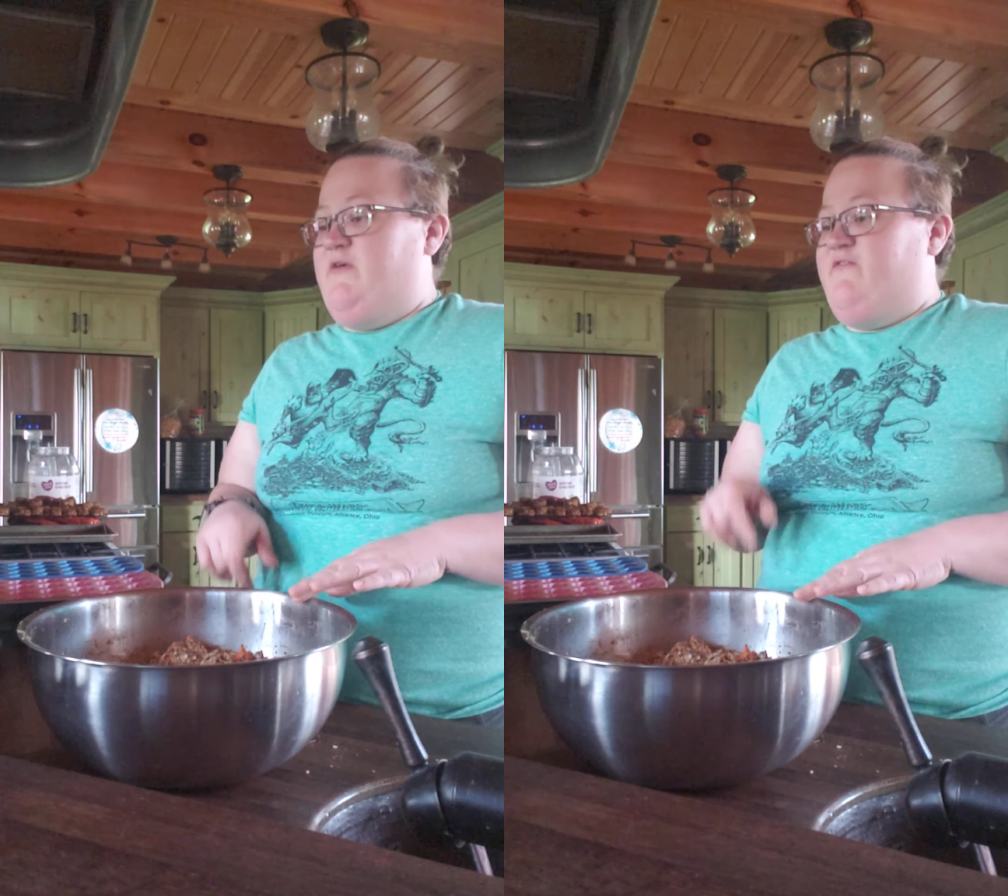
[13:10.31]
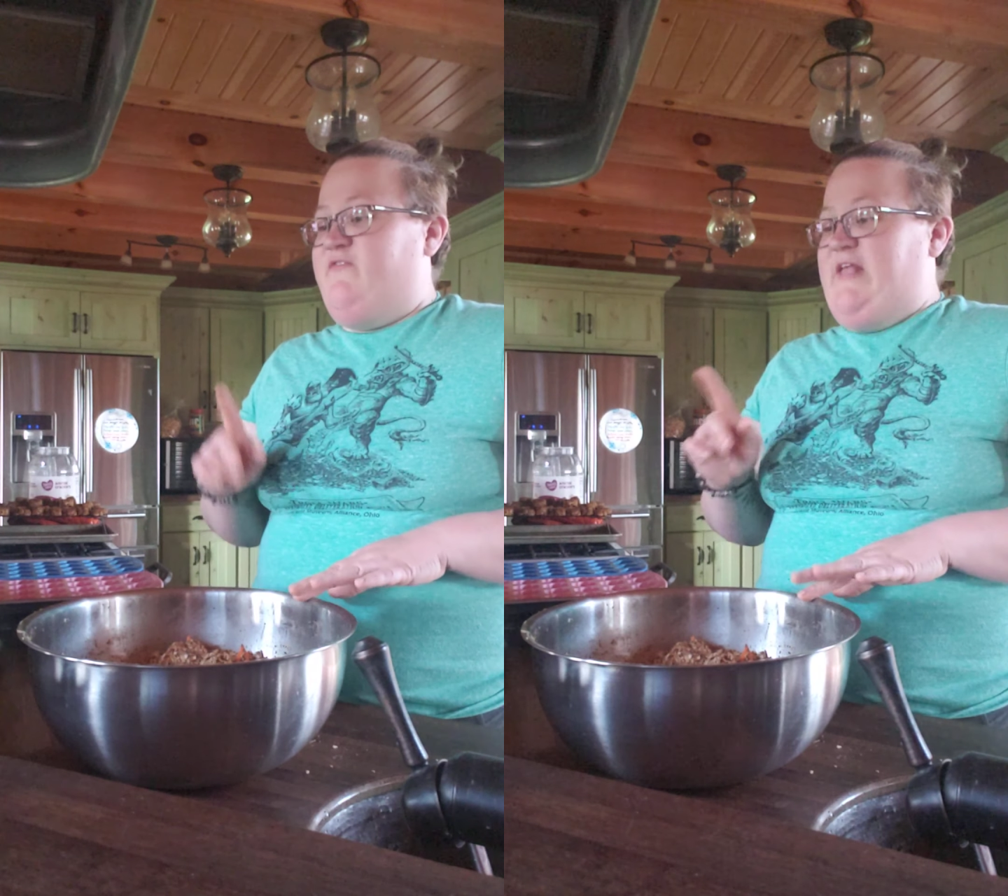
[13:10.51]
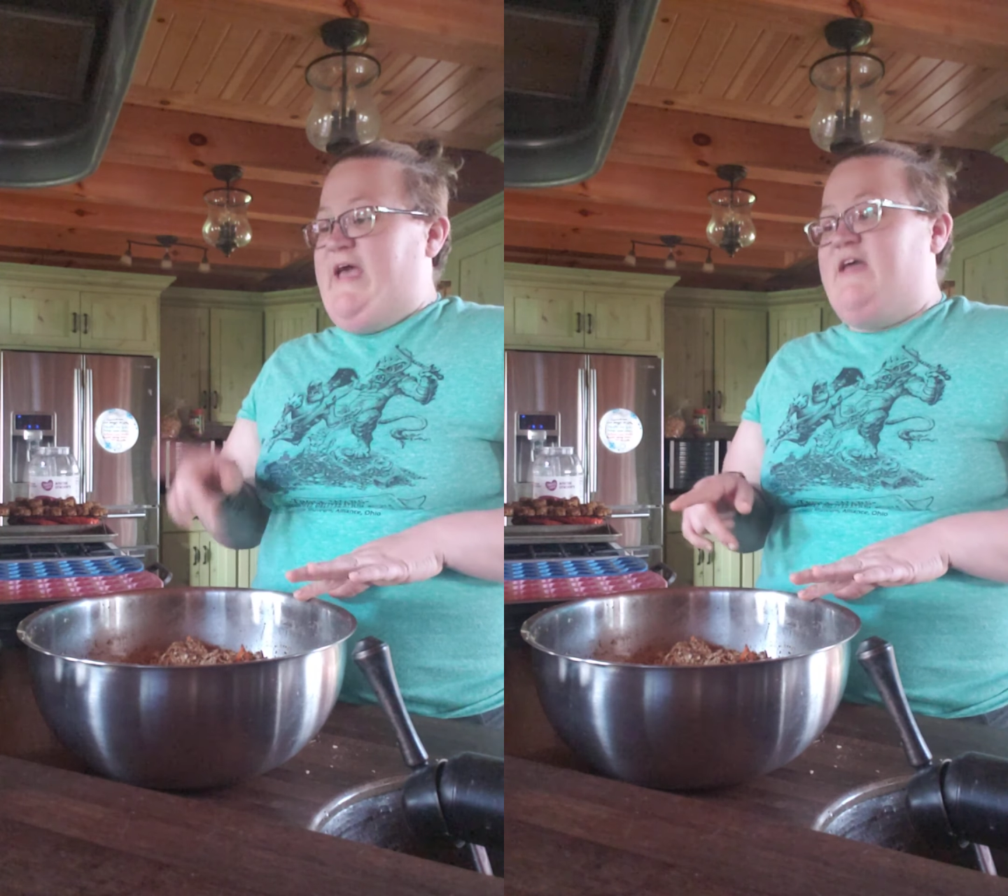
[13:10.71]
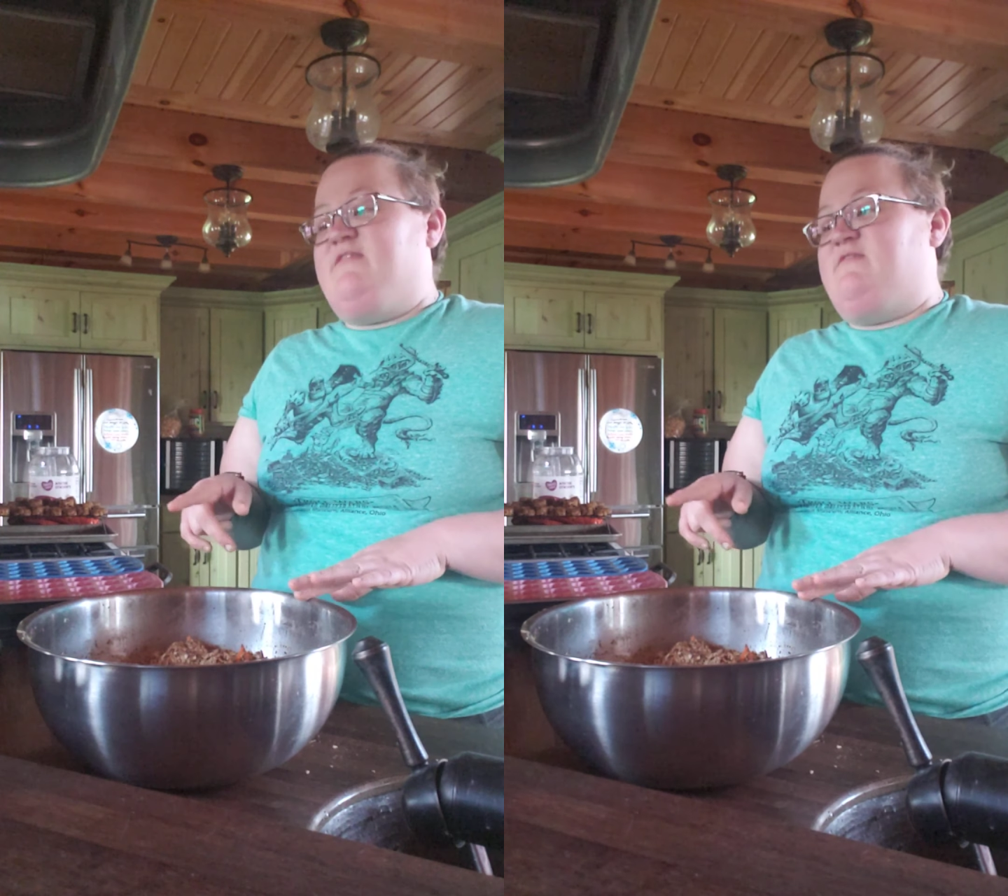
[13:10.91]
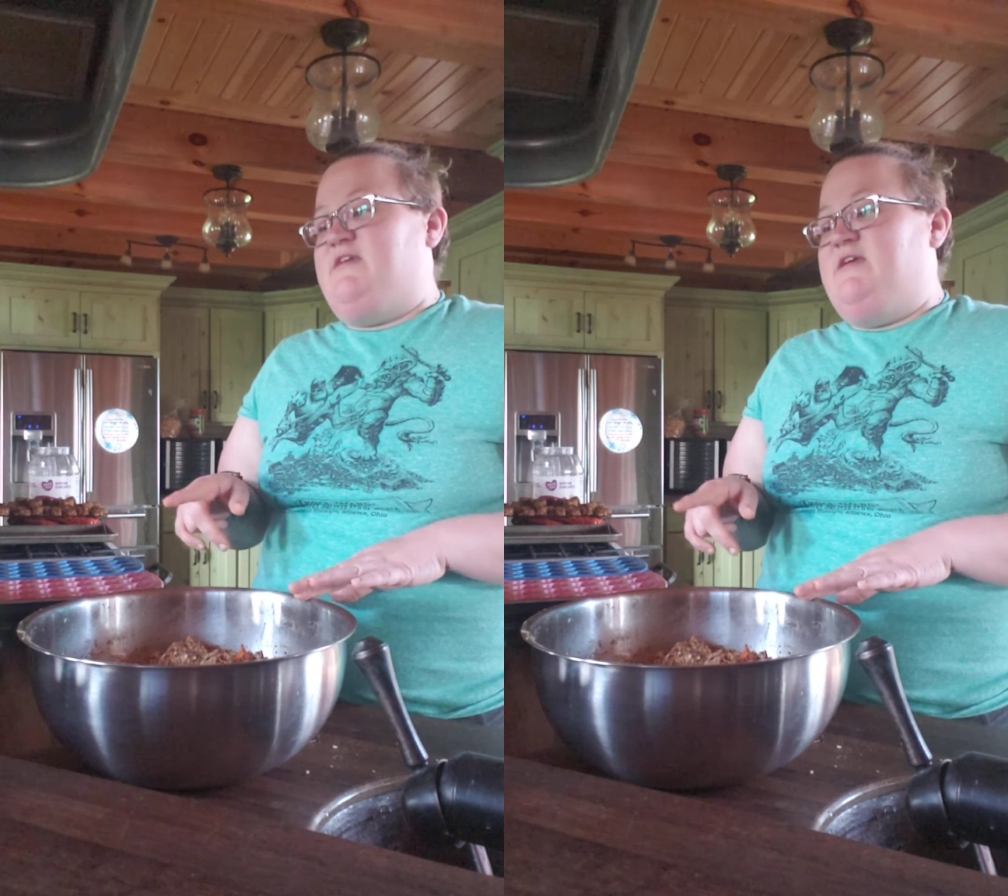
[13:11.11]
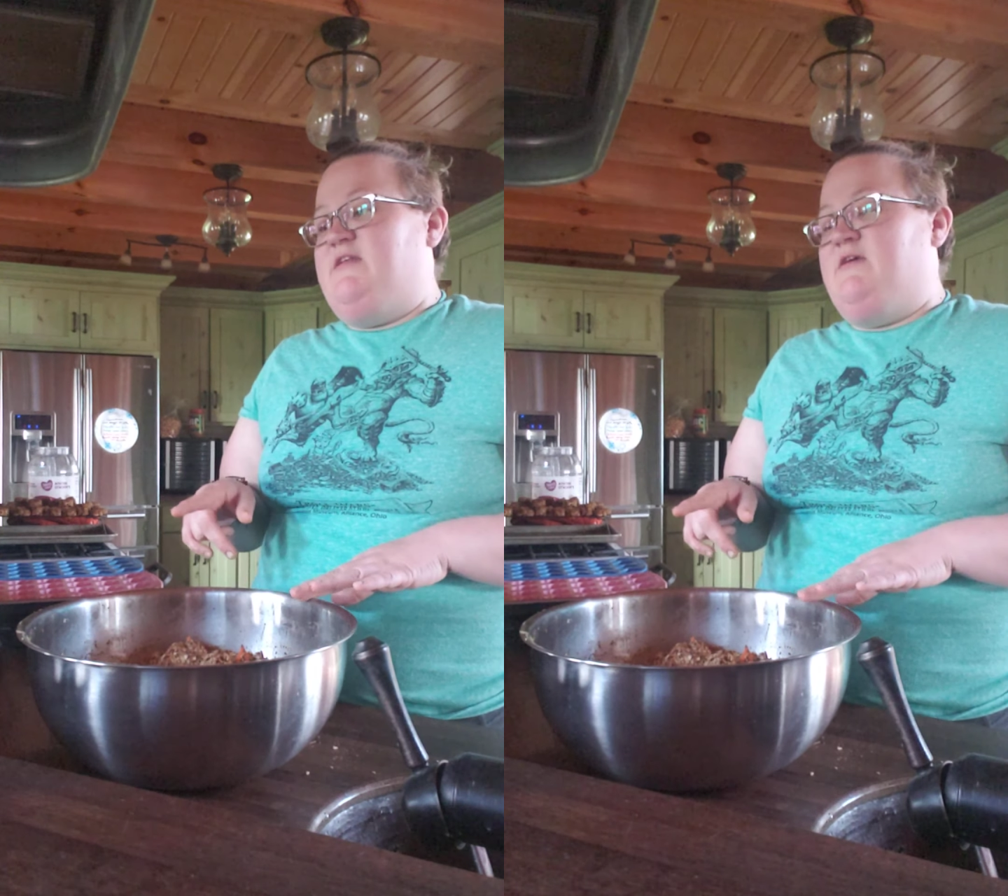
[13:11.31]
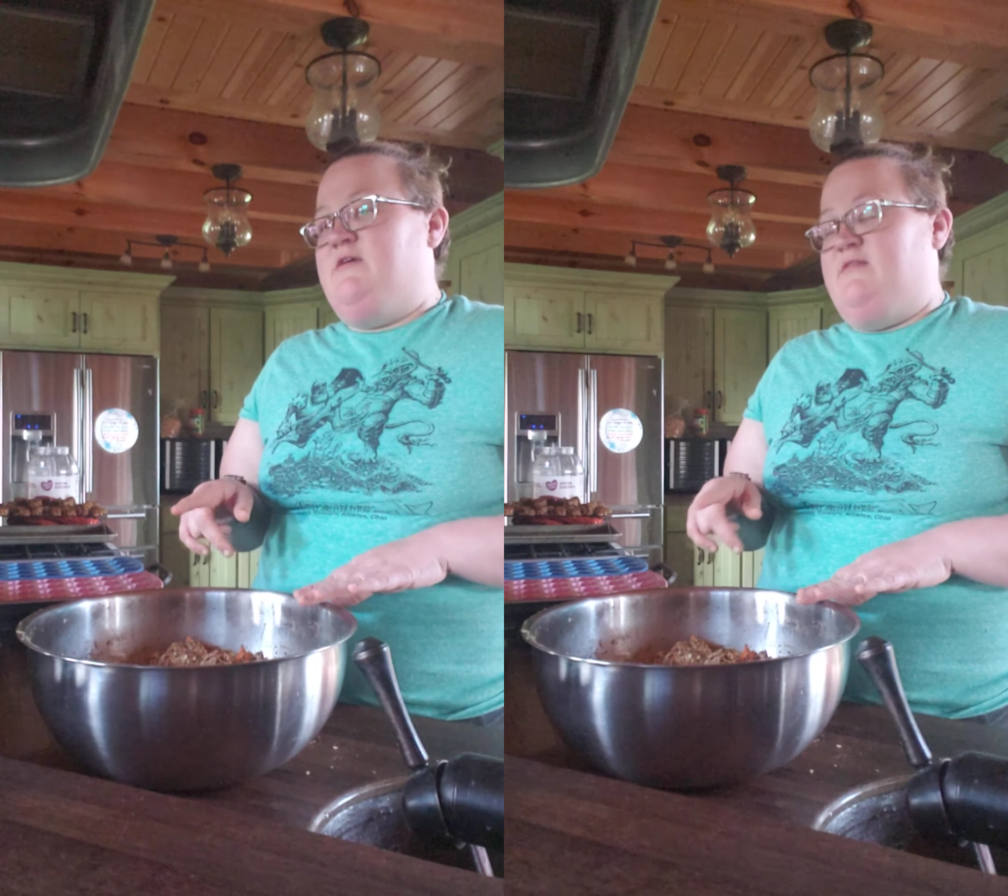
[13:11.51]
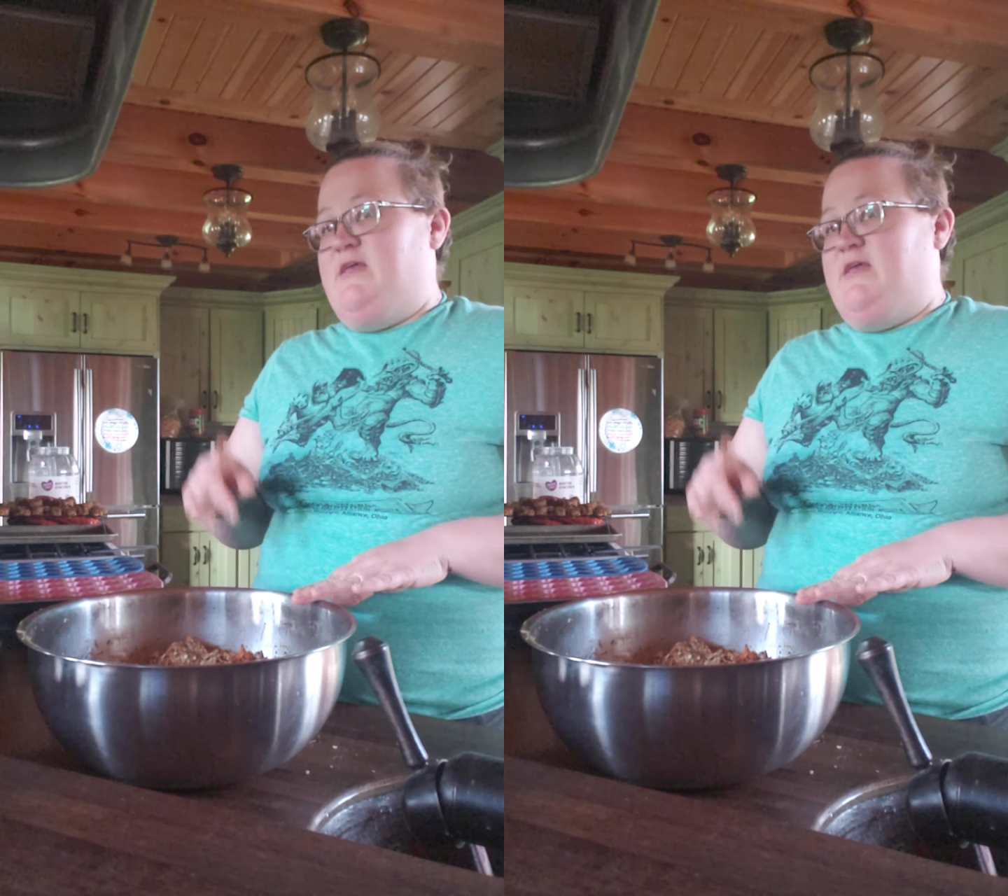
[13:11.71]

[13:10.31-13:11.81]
of flaxseed